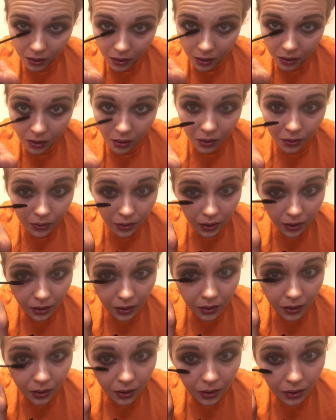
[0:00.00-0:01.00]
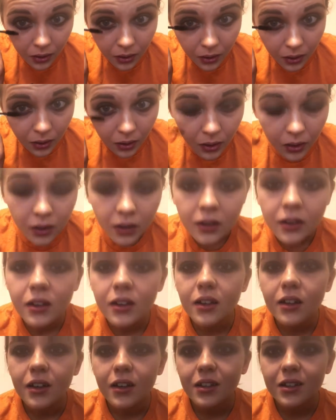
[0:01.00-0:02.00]
Okay.
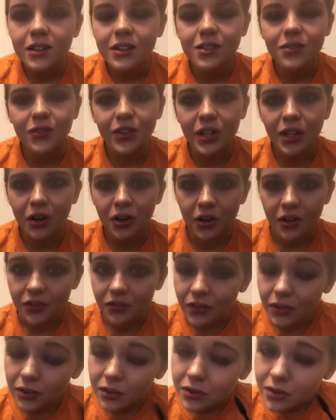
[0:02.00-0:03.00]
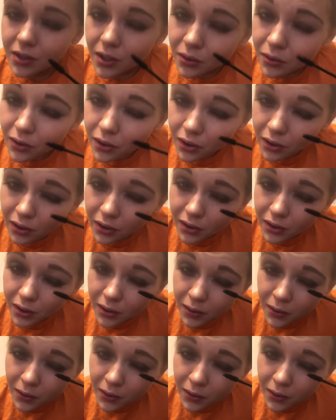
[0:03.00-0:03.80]
This video already feels so long.